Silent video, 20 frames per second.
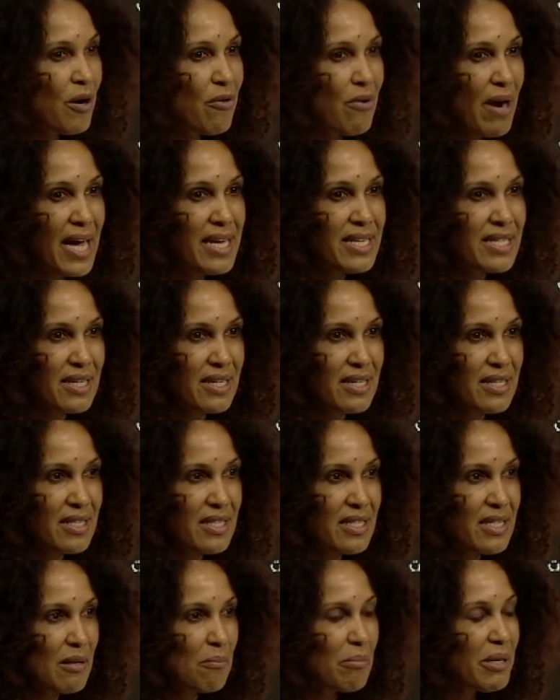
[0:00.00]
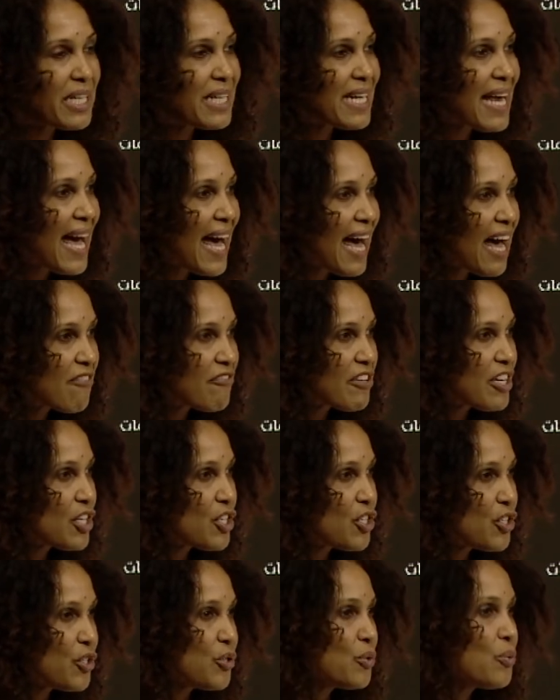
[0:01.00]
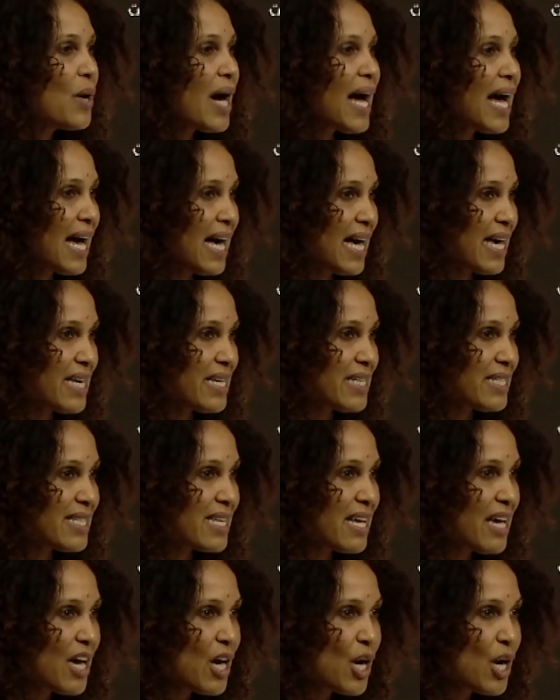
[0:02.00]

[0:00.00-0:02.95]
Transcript: horizons, but in having new eyes.